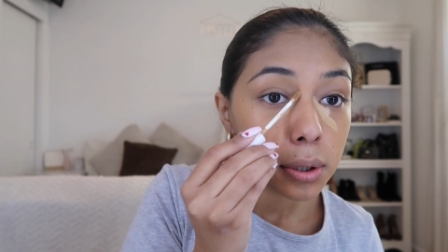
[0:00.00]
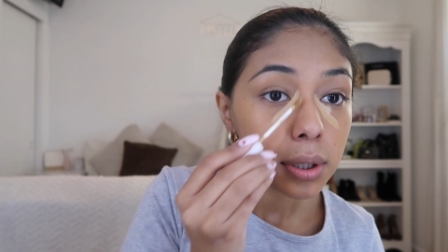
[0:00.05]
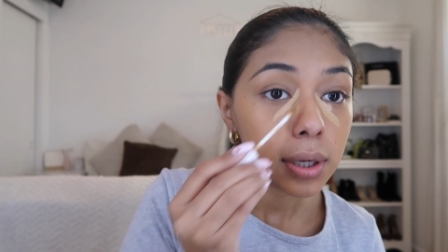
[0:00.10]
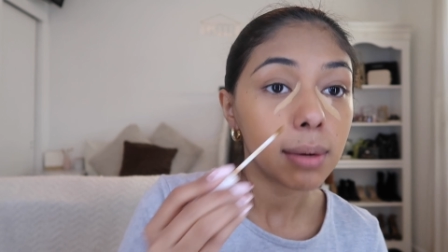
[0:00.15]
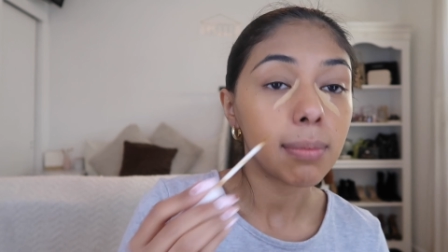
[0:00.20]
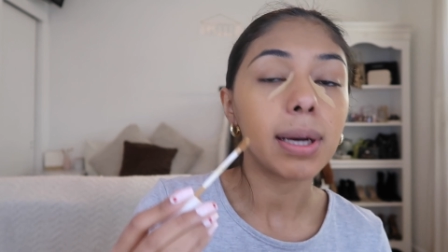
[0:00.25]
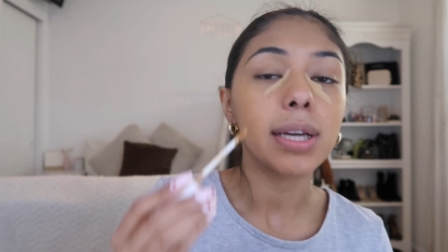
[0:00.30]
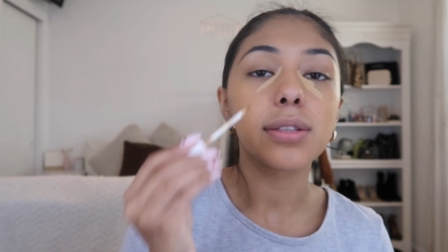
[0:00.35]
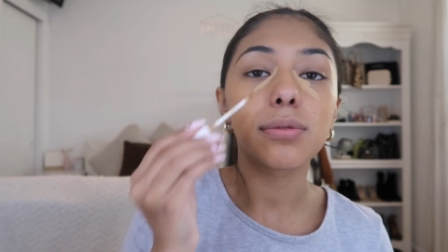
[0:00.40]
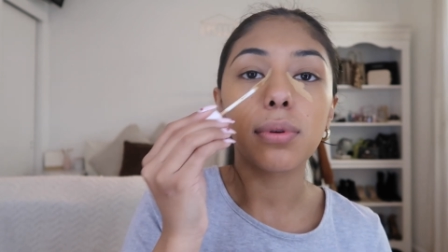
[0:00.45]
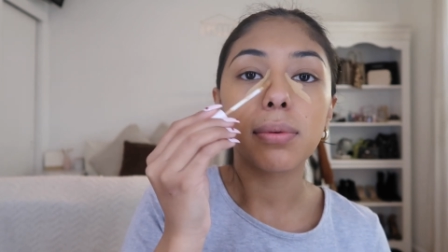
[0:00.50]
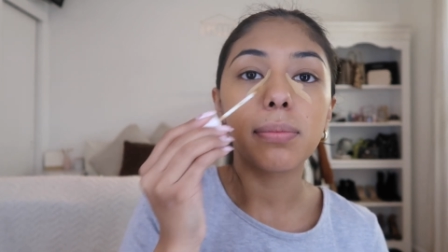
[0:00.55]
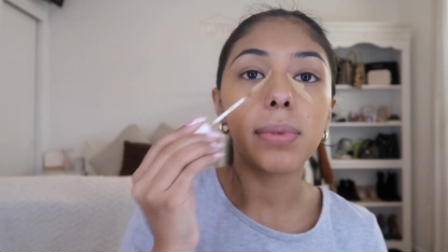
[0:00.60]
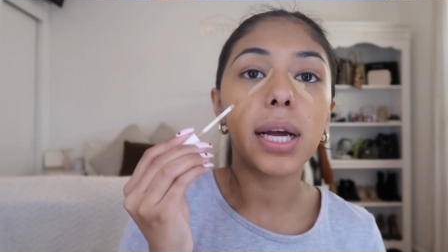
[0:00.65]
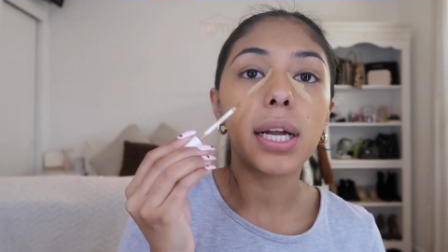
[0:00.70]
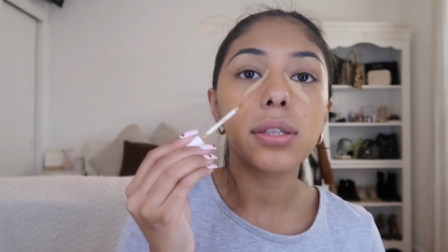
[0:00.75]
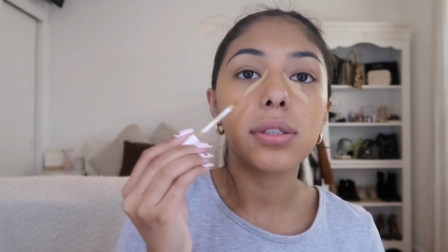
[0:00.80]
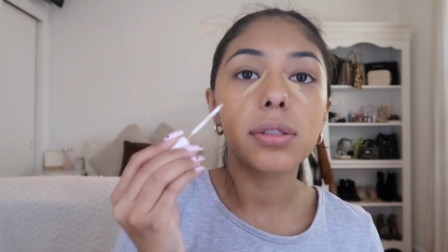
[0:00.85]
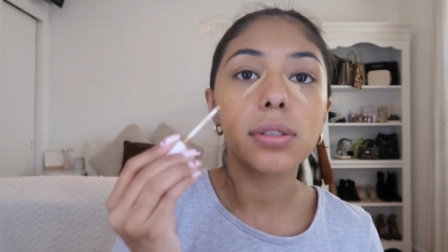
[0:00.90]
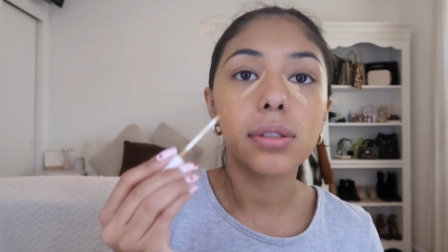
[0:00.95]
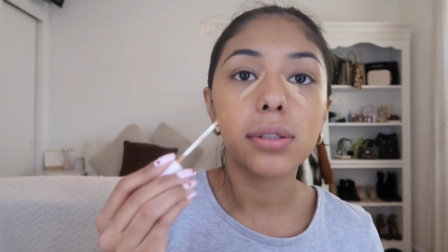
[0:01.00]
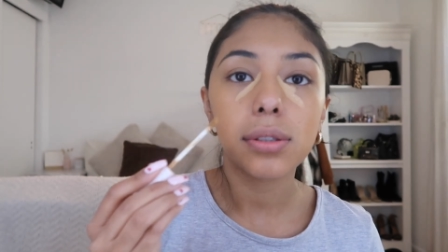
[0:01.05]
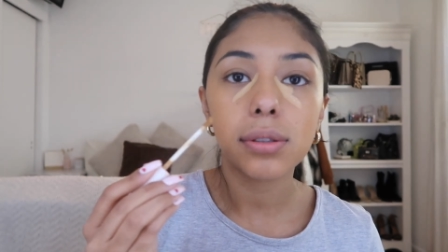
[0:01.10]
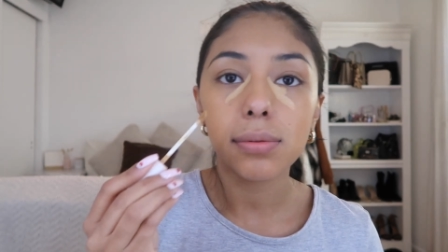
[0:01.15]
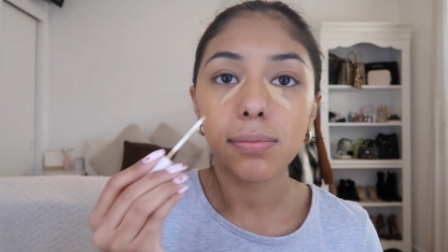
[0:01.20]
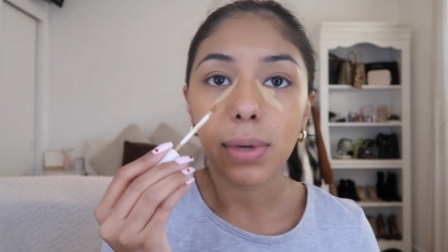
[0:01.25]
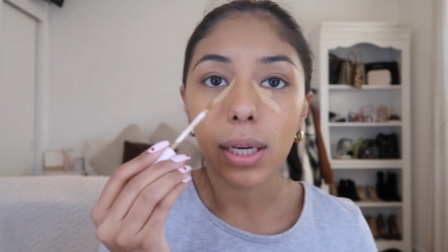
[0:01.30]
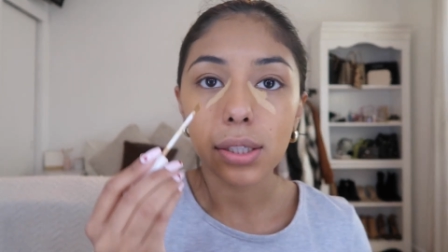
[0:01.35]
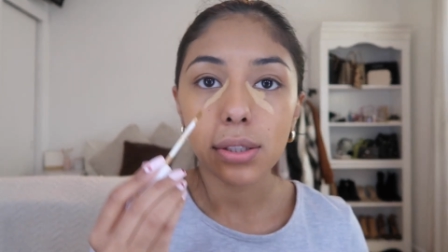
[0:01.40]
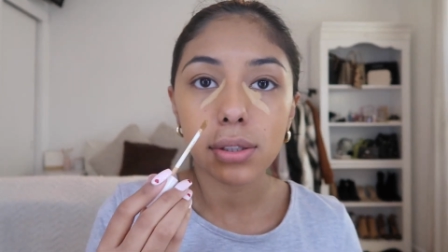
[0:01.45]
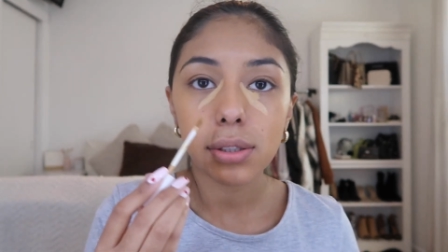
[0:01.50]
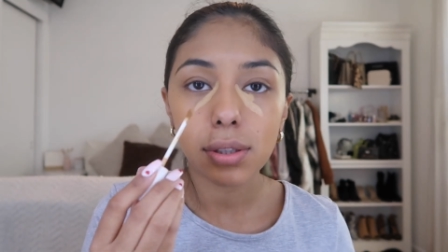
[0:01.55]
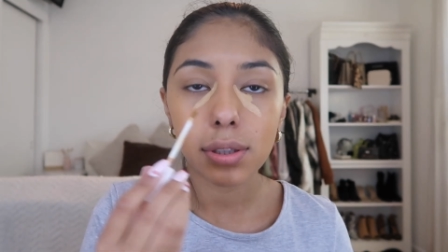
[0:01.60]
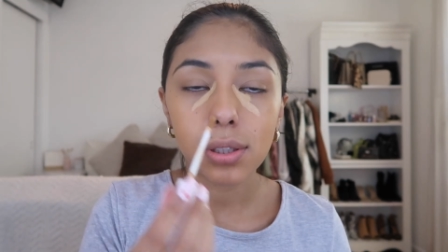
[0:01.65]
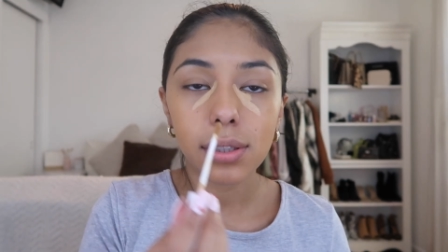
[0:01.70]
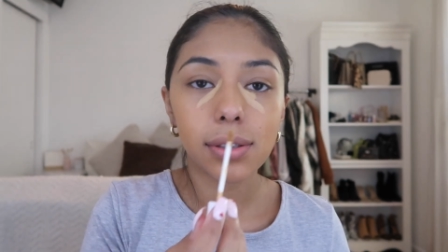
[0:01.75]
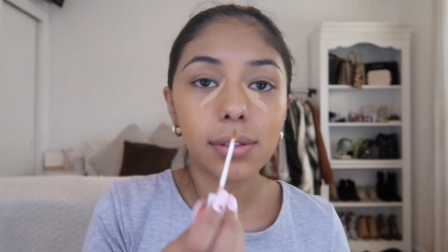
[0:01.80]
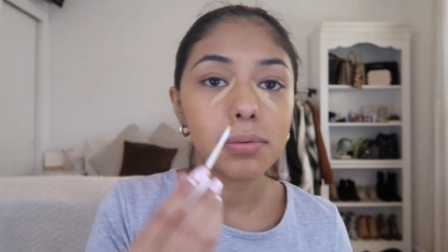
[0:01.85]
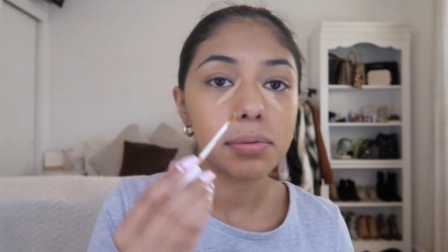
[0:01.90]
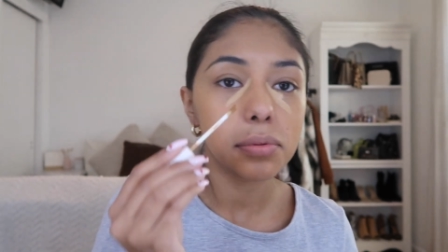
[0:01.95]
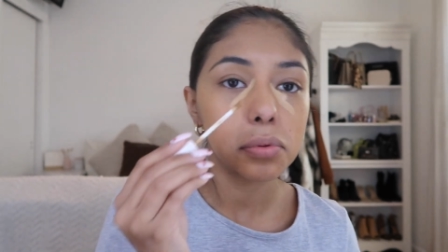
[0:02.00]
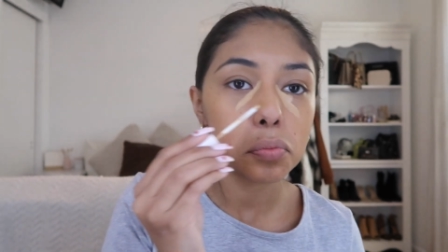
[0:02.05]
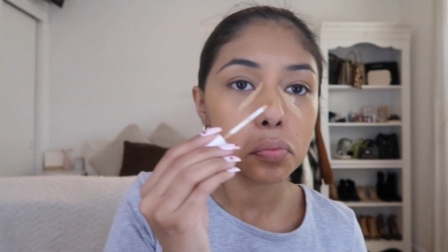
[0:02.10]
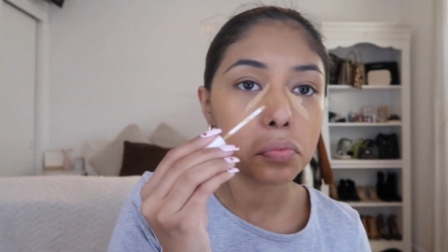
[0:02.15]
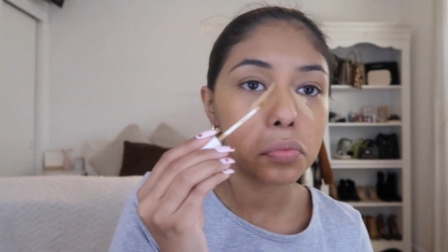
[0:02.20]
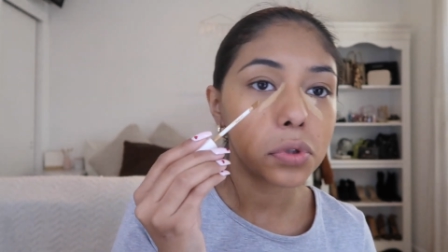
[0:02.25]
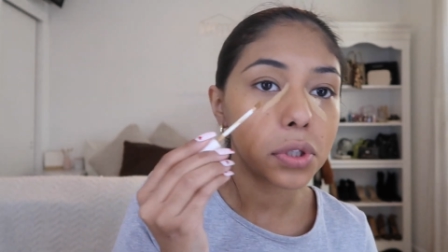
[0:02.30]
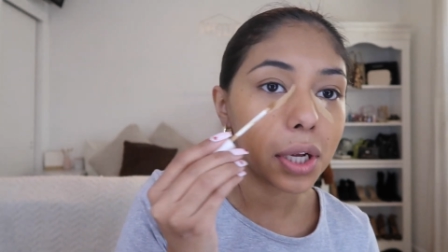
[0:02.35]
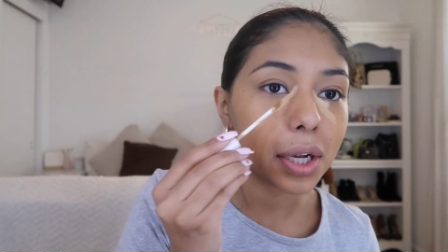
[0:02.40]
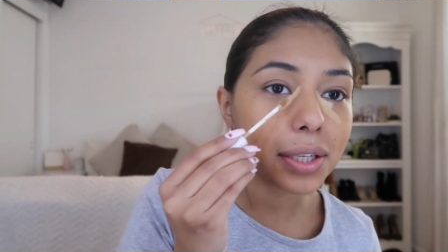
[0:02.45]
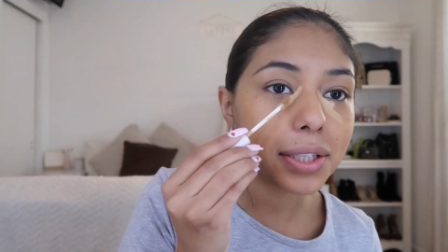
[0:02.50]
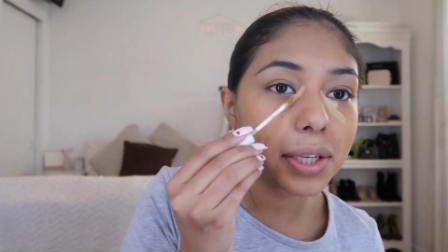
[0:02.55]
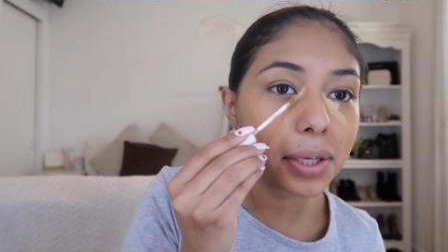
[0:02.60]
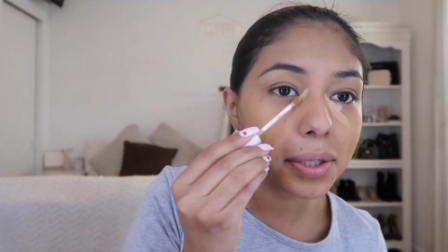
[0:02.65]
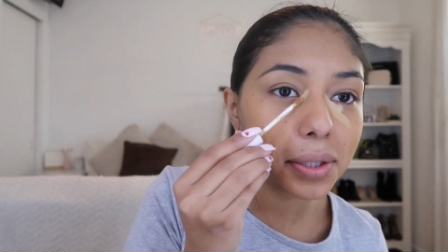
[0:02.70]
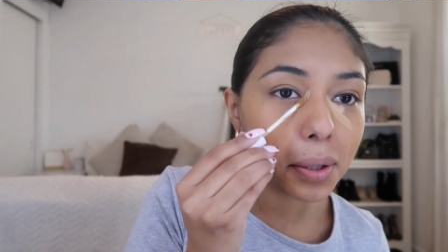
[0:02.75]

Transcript: I might as well match the sides.